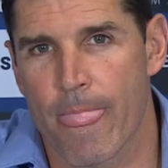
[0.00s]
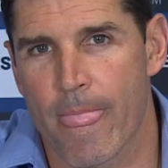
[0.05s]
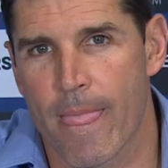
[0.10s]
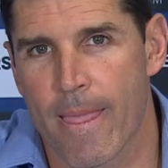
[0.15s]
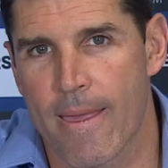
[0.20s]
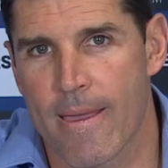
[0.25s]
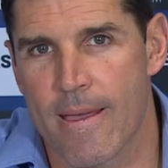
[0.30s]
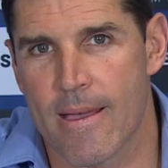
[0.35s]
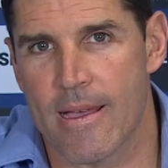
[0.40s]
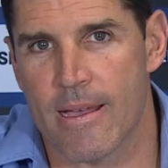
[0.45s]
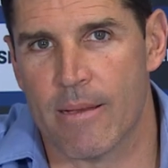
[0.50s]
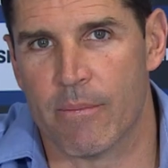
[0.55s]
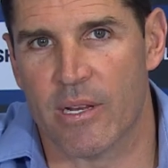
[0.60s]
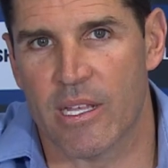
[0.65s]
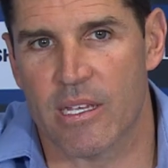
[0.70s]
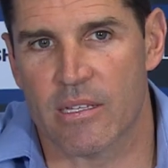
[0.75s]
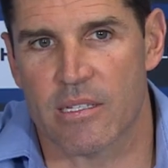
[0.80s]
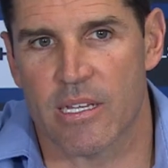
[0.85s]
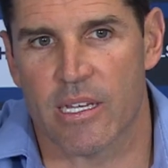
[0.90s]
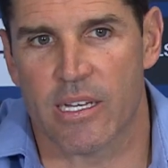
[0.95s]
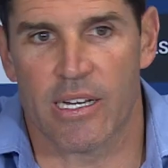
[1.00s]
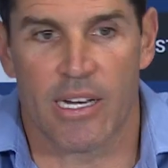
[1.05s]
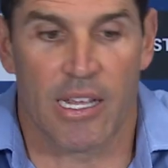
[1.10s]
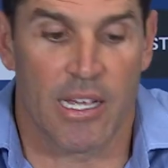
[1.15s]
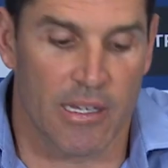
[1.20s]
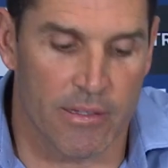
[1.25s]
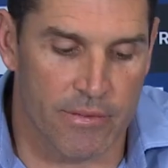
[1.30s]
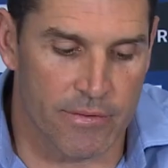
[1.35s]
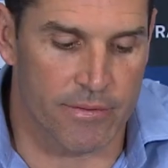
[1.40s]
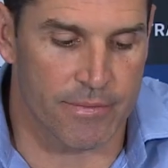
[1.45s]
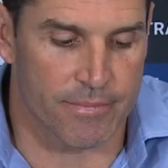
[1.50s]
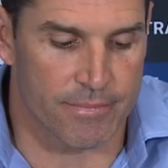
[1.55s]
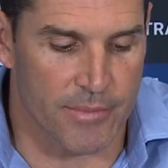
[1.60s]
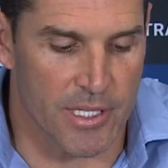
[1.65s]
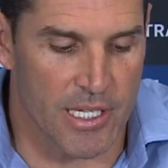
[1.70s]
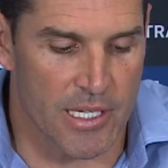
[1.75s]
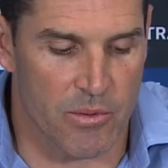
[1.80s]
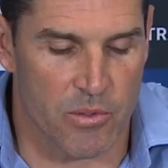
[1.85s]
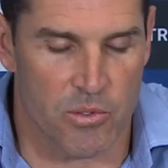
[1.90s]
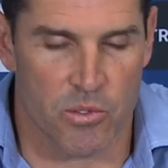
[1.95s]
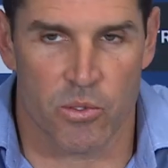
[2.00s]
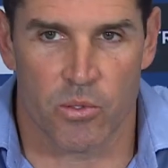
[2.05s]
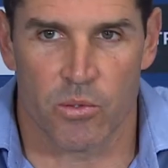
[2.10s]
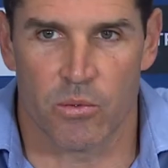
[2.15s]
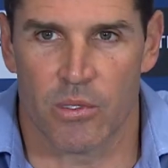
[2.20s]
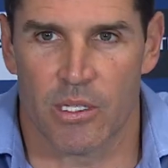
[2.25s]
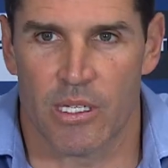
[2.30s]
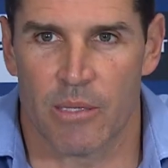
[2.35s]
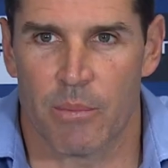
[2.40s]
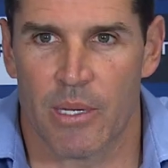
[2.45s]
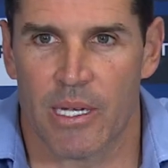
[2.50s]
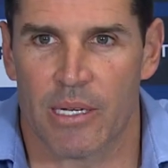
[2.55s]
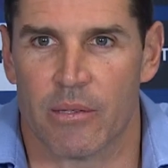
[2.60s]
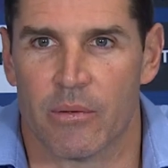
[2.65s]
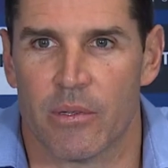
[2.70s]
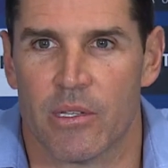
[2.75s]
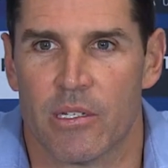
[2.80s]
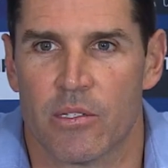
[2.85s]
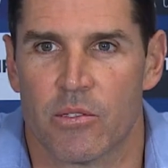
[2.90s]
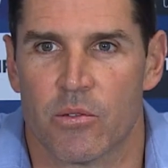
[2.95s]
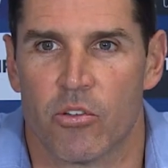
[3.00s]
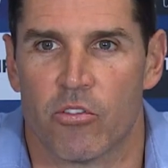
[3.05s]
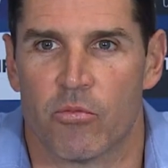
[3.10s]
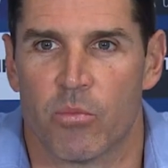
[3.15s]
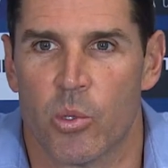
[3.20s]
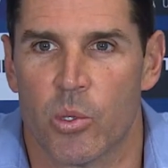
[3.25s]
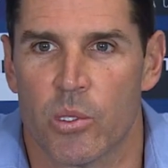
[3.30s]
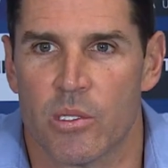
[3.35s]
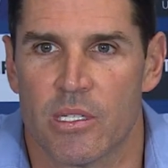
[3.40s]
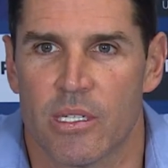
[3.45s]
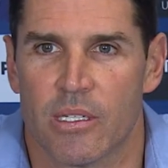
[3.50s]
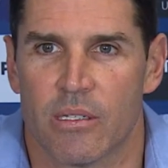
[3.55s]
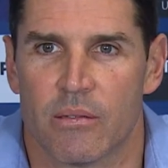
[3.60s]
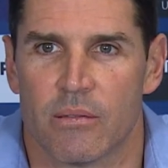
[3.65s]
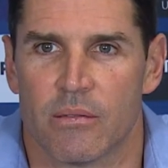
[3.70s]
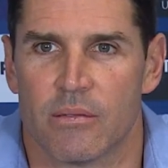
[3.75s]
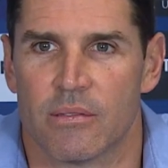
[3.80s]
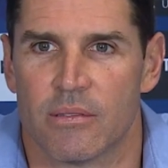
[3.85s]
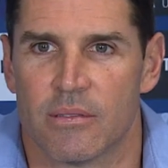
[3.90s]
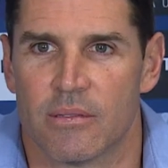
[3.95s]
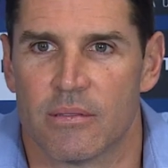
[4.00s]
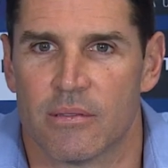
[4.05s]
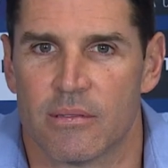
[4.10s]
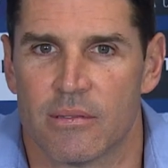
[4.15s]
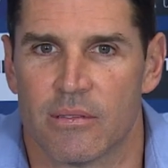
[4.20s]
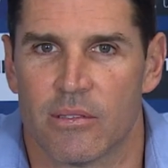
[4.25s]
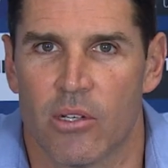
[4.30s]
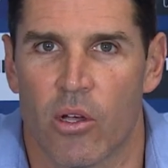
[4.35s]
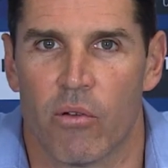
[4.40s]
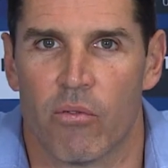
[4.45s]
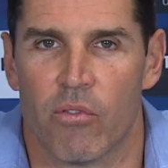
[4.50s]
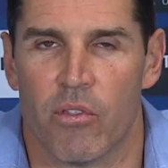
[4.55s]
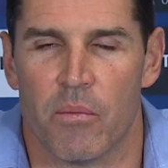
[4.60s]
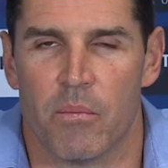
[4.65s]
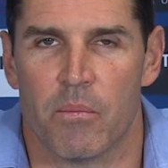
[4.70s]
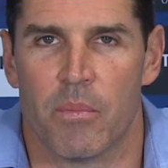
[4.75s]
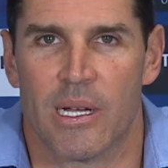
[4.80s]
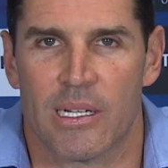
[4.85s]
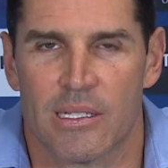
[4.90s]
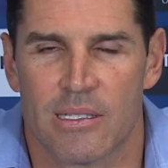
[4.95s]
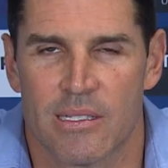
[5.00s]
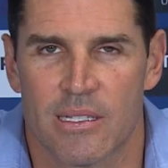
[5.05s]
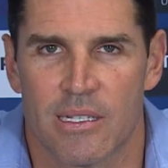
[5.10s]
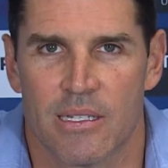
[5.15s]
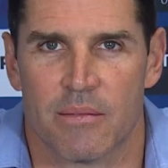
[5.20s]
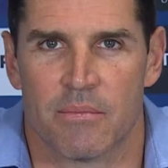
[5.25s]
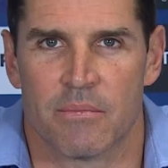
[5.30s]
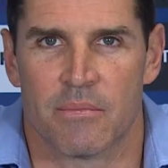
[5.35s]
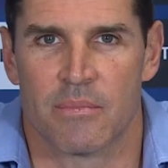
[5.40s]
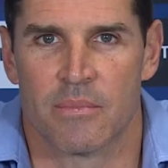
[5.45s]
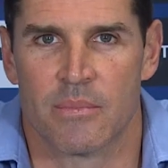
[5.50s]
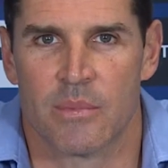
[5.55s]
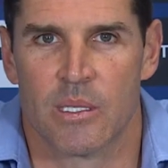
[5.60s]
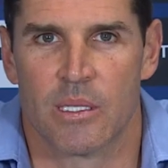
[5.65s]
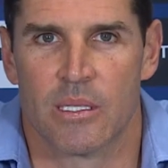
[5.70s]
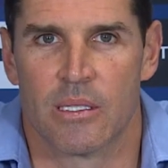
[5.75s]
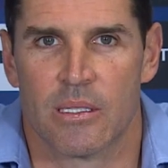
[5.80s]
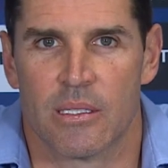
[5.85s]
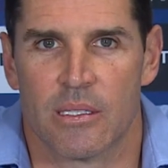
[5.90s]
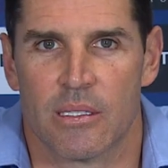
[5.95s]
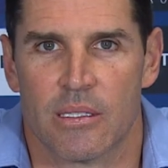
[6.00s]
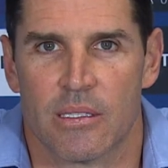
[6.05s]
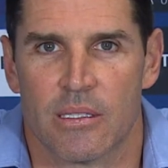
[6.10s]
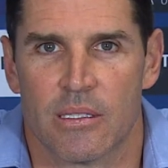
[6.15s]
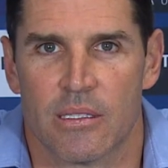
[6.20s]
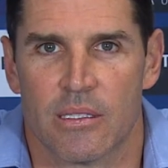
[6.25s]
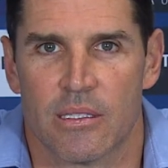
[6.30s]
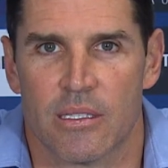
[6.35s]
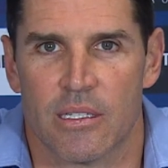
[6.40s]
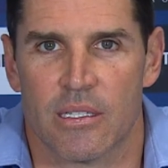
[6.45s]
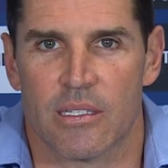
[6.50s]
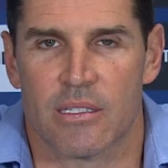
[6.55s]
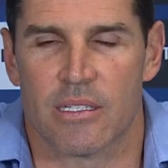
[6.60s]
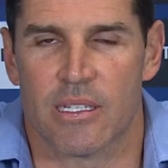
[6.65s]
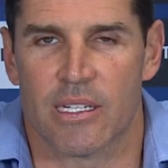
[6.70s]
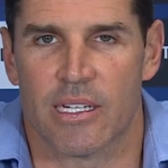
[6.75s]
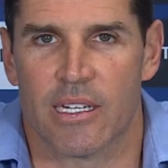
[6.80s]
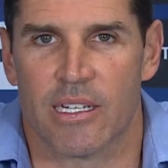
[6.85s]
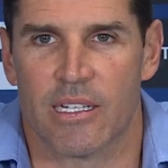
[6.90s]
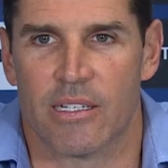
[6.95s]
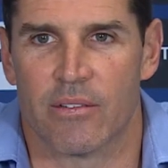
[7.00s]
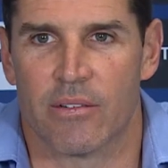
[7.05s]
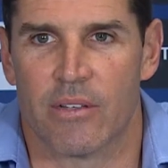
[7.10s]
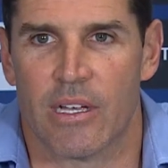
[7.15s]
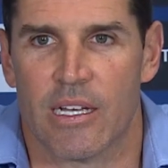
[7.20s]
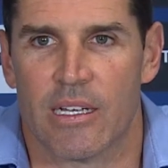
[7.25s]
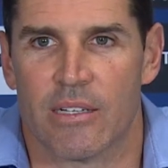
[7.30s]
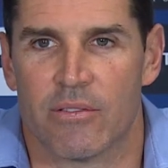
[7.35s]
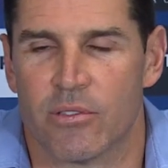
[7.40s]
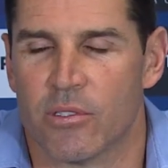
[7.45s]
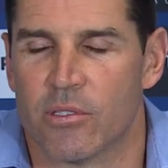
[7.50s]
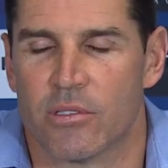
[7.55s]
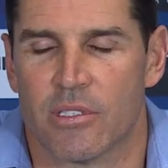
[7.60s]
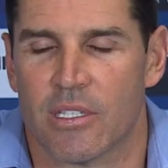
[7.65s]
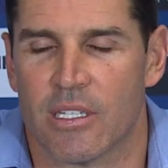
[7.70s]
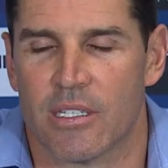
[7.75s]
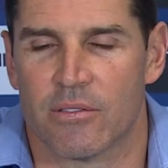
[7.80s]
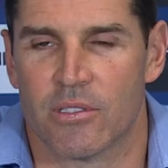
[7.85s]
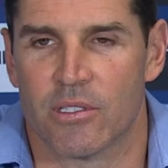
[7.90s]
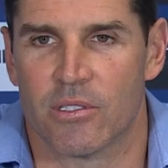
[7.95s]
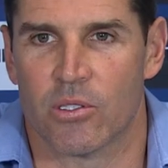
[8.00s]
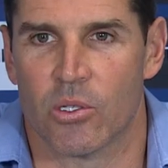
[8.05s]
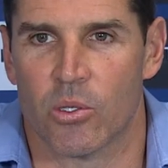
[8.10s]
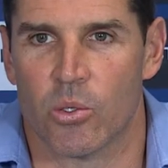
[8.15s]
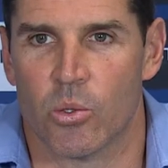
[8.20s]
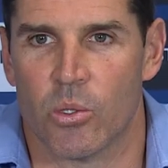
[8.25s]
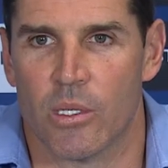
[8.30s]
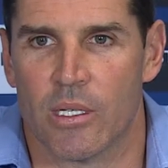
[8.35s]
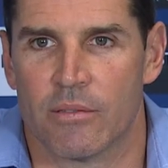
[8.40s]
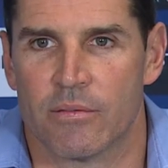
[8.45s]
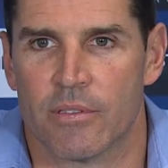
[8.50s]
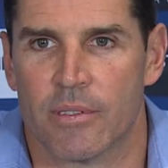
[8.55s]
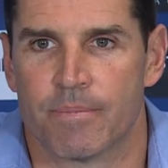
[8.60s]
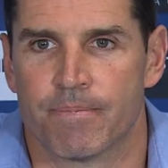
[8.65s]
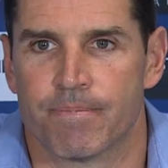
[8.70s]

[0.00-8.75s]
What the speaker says: but our second half, it was good. We get back within 12 points of them, but second half, first half, just not good enough.